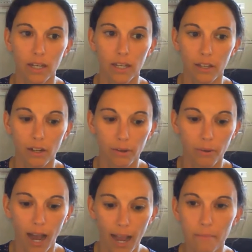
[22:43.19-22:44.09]
you know
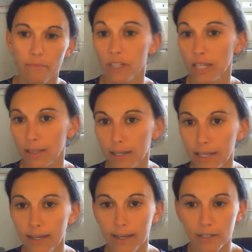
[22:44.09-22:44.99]
i'm really
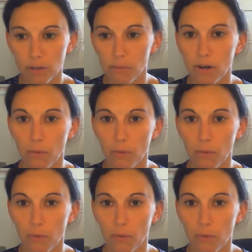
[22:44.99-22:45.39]
lucky i get to work